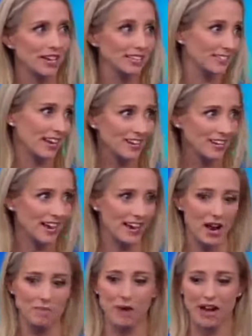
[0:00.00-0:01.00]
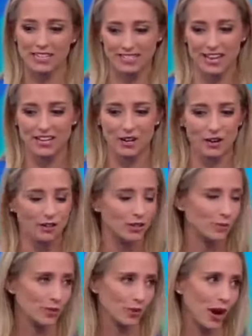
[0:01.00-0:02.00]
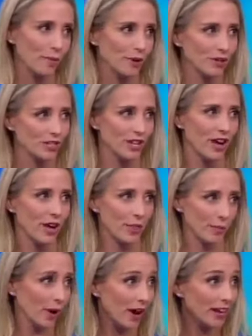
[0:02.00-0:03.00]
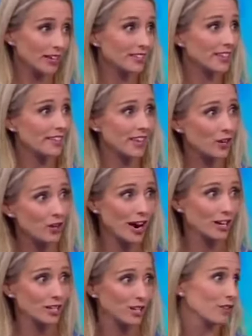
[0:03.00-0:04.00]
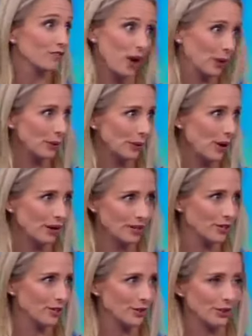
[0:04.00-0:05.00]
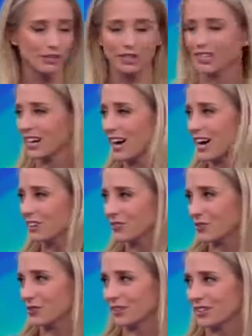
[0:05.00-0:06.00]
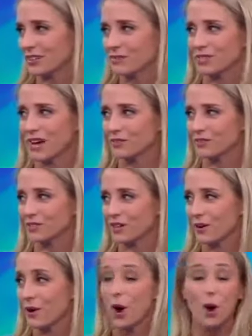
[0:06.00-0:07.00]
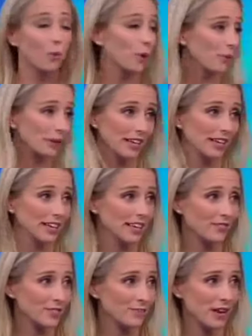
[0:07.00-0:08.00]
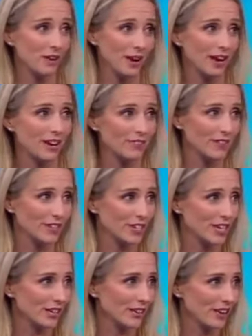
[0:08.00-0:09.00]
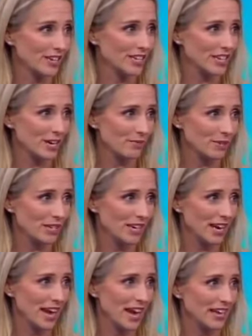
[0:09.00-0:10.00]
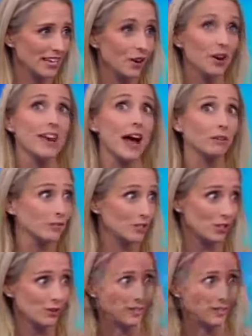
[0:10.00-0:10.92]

extend it. And by sending her subscribers the products, then they could actually follow along and do the look, uh, mm. do the look themselves. Right. So we were lucky enough to meet right after she had launched Ipsy and or announced that she